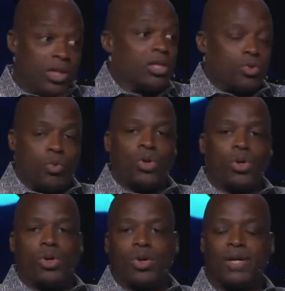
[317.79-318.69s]
this
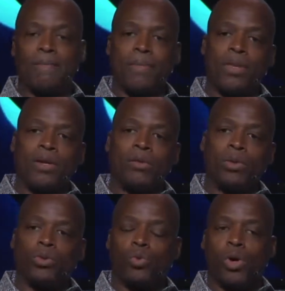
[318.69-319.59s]
world
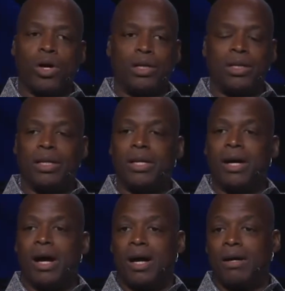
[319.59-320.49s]
was one
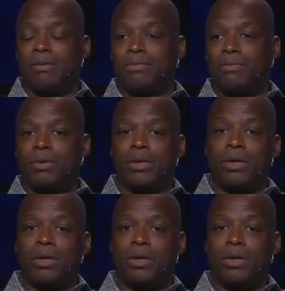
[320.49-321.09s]
of